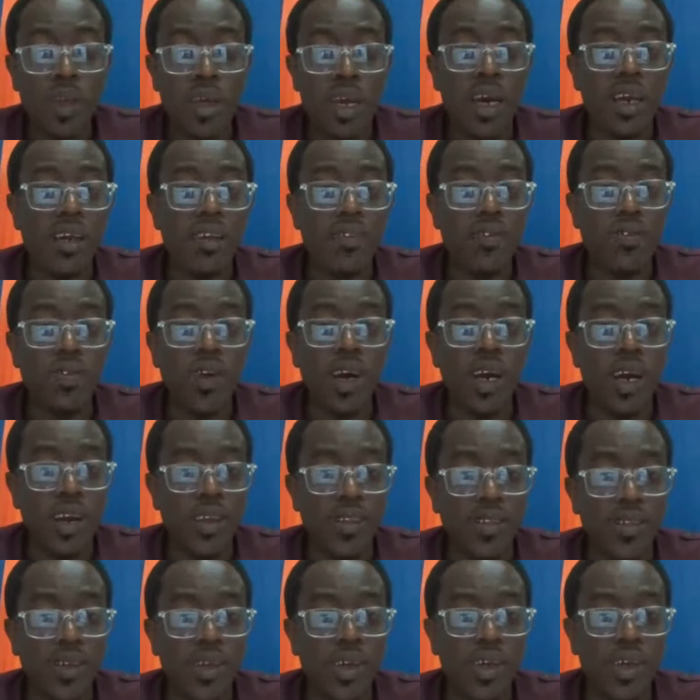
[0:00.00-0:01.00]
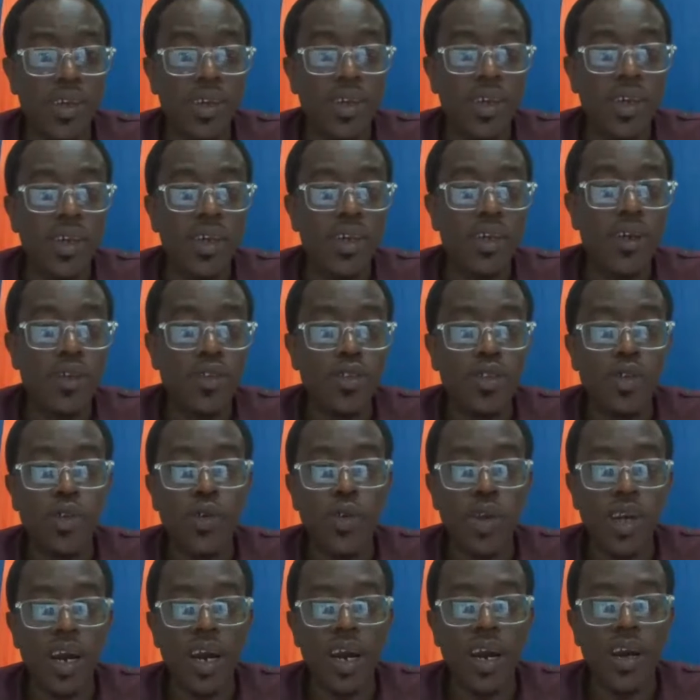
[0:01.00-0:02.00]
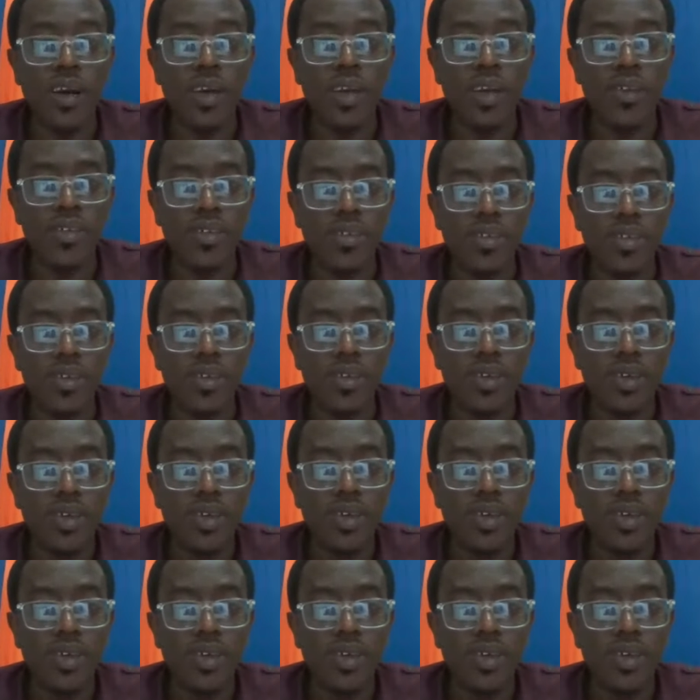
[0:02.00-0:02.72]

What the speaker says: In fact, I think they scored the hardest